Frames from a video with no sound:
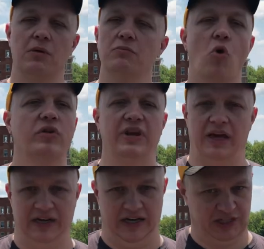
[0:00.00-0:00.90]
More than
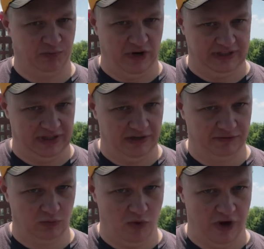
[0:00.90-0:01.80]
I can express, I
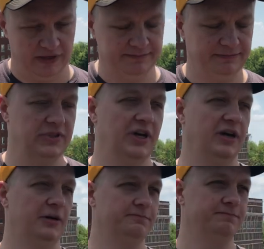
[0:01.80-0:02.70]
love the robot.
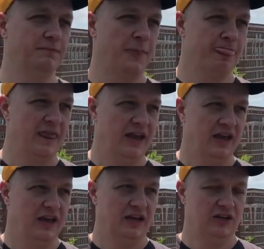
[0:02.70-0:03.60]
Um,
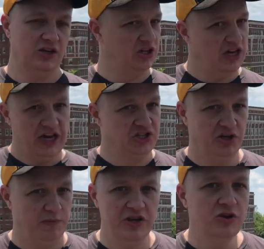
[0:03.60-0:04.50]
it
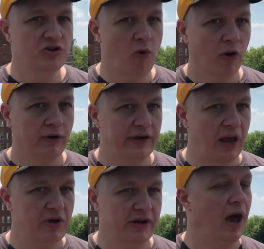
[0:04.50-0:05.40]
should have been used more.
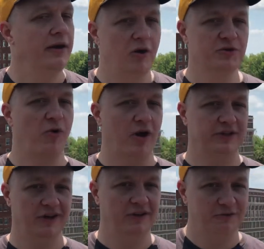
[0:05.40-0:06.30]
Damn it, I know it's
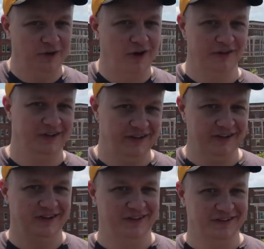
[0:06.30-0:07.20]
probably tough with all the,
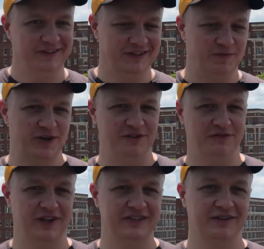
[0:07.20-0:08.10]
you know, the special
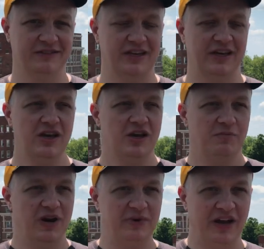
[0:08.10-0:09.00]
effects and everything.
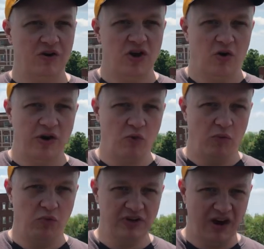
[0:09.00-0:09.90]
But I mean, and,
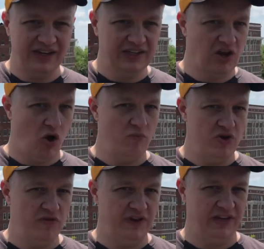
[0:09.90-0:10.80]
we're talking this whole
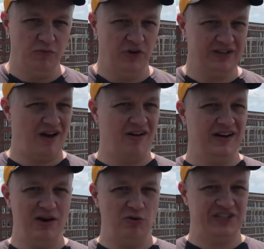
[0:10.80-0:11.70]
movie. We're not
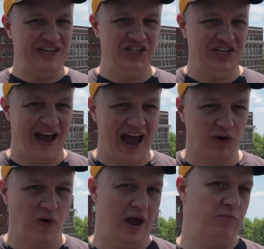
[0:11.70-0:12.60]
talking no CGI
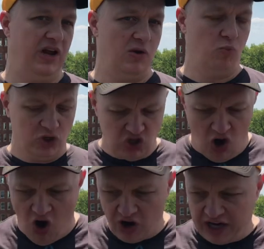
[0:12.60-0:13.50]
crap, man. We're
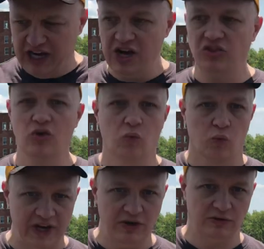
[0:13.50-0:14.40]
talking the
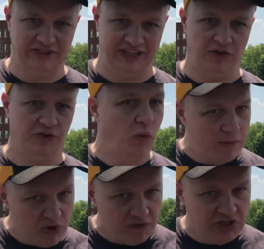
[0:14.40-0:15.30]
real deal, the
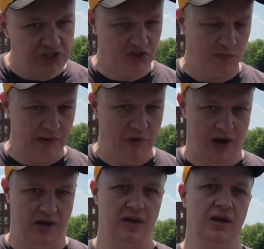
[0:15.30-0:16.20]
way movies should be
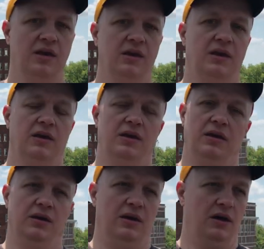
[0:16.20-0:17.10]
made.
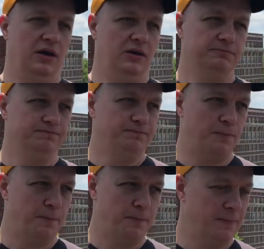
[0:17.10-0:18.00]
Um,
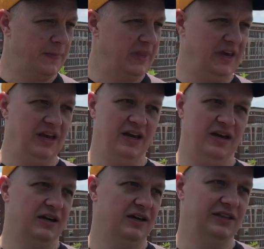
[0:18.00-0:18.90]

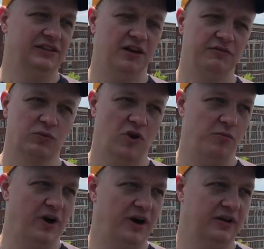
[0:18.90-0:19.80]
love the
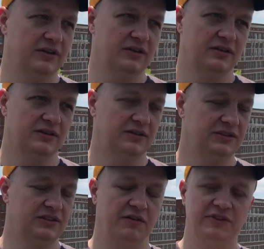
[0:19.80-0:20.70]
robot.
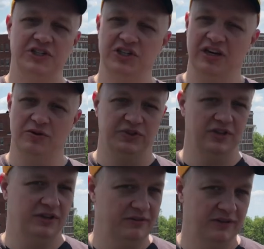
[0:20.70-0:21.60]
Love the chick with
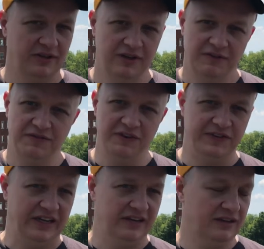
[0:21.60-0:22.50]
the
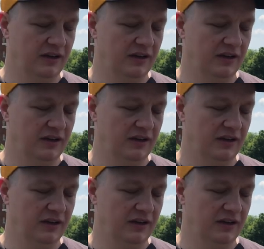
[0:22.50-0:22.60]
50.